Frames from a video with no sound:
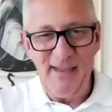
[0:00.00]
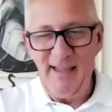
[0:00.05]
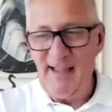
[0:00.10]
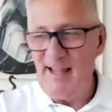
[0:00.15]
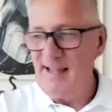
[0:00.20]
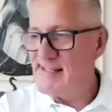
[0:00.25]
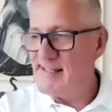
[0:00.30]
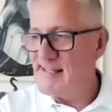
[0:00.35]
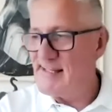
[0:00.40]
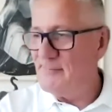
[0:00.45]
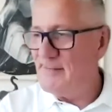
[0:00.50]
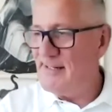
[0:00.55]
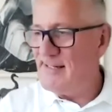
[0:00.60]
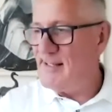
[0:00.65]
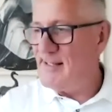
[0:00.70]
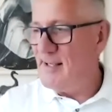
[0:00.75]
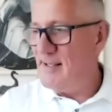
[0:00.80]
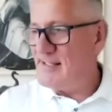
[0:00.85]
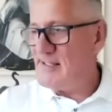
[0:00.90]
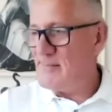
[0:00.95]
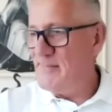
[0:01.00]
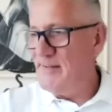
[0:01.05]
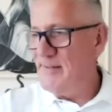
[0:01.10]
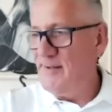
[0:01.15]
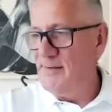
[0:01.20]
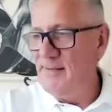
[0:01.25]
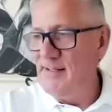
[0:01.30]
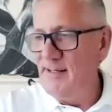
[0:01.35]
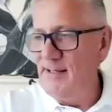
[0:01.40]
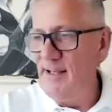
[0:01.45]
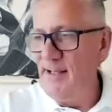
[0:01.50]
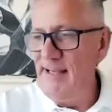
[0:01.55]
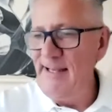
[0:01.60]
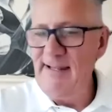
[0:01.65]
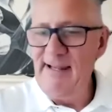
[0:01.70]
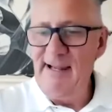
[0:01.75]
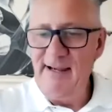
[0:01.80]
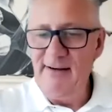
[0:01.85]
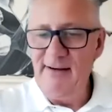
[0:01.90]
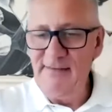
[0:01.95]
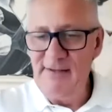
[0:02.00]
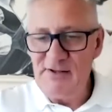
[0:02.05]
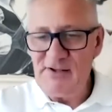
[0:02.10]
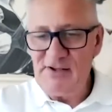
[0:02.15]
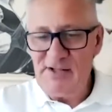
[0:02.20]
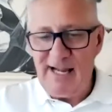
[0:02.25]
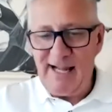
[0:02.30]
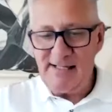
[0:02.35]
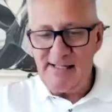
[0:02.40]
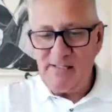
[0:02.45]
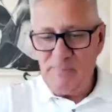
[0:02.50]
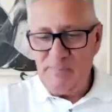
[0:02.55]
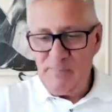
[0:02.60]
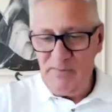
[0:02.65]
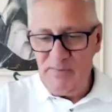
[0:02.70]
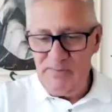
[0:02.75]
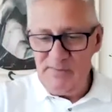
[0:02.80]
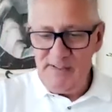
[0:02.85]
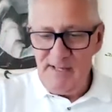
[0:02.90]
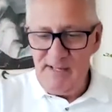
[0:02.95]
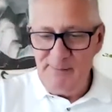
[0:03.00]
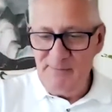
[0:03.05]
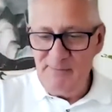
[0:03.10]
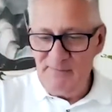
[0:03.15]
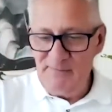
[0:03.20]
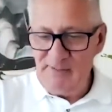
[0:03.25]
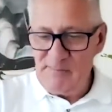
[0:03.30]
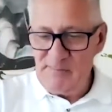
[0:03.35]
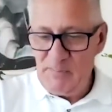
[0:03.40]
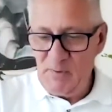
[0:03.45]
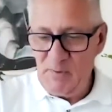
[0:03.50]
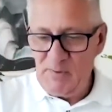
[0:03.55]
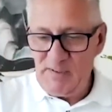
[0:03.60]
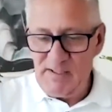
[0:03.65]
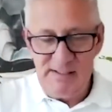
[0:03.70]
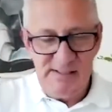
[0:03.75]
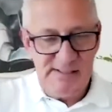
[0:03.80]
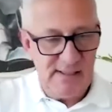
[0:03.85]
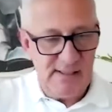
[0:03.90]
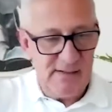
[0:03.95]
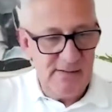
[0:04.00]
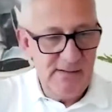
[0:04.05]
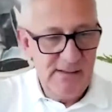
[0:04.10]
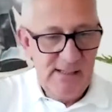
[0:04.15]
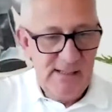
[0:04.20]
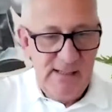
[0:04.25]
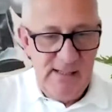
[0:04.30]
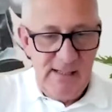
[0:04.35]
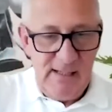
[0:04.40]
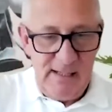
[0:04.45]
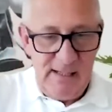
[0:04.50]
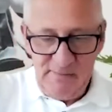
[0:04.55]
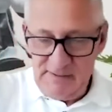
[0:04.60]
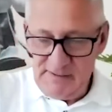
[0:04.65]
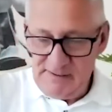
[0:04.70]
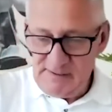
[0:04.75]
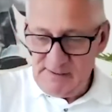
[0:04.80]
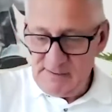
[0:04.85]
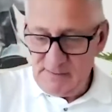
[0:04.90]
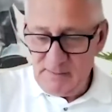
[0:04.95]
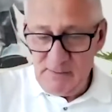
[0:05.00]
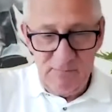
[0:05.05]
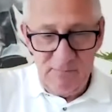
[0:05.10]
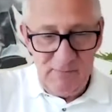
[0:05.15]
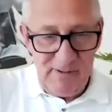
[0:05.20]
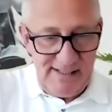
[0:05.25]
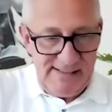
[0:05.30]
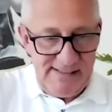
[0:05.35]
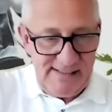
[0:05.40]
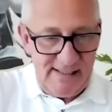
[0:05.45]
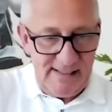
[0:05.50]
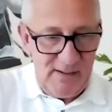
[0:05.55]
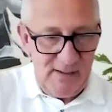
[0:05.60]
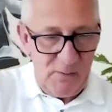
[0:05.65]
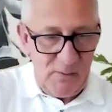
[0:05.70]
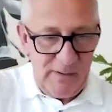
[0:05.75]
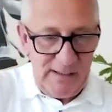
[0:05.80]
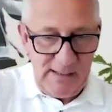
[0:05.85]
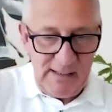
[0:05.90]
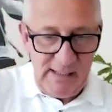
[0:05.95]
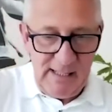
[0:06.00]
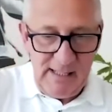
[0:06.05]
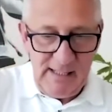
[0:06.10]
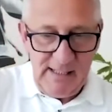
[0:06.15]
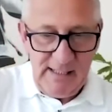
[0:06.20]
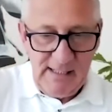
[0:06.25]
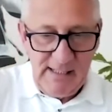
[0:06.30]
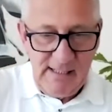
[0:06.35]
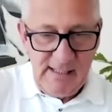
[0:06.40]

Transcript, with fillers: And somebody's asked me on the line here in the chat to put the name of this book in. So I'm just going to write it in quickly.